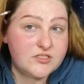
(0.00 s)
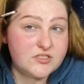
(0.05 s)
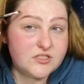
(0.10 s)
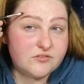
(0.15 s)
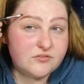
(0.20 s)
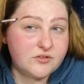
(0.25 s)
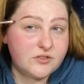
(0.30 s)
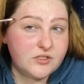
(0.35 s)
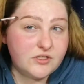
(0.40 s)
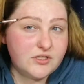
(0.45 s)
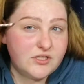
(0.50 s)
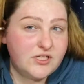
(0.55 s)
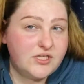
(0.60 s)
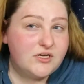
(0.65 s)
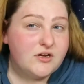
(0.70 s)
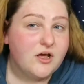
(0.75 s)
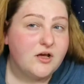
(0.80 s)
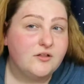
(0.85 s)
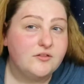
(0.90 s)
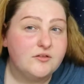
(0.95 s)
Definitely
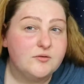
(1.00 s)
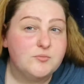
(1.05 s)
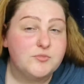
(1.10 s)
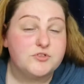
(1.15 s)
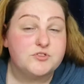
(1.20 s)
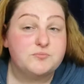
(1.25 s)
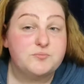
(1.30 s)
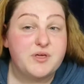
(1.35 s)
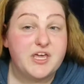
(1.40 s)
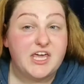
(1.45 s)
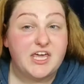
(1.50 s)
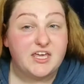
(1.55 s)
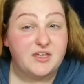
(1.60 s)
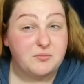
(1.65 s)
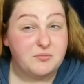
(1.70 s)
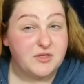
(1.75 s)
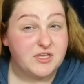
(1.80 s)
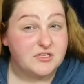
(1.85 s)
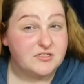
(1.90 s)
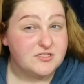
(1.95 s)
not the most
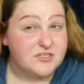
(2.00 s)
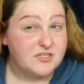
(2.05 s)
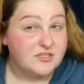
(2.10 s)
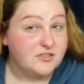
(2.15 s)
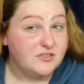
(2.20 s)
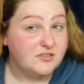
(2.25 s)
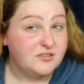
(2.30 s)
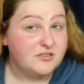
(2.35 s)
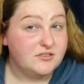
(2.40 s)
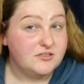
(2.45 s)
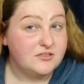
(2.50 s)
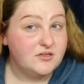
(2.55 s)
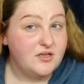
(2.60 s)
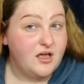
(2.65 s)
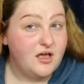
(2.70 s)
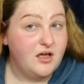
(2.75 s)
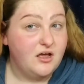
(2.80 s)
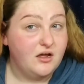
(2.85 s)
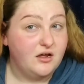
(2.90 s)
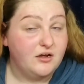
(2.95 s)
pigmented
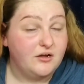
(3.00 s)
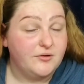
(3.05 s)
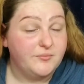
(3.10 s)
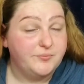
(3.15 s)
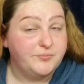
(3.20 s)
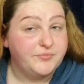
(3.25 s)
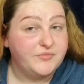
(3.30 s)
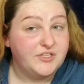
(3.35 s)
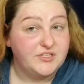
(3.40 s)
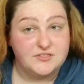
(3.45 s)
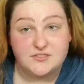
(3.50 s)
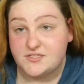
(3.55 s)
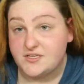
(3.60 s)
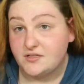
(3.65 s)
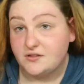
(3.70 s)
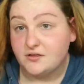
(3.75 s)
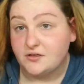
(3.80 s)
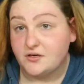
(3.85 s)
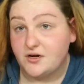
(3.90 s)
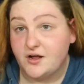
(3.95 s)

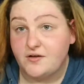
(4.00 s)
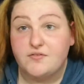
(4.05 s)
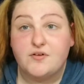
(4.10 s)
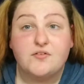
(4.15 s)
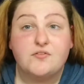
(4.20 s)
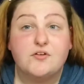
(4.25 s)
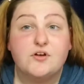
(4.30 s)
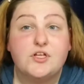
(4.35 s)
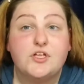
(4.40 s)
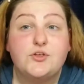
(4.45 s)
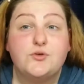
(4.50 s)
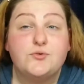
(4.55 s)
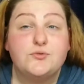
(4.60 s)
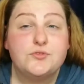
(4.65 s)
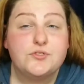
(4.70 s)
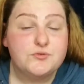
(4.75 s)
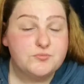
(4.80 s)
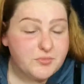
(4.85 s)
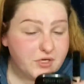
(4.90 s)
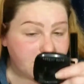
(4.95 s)
concealer I've ever
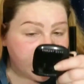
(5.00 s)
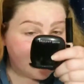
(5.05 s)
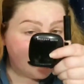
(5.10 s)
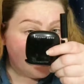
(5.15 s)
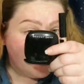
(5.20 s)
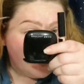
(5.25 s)
used, but it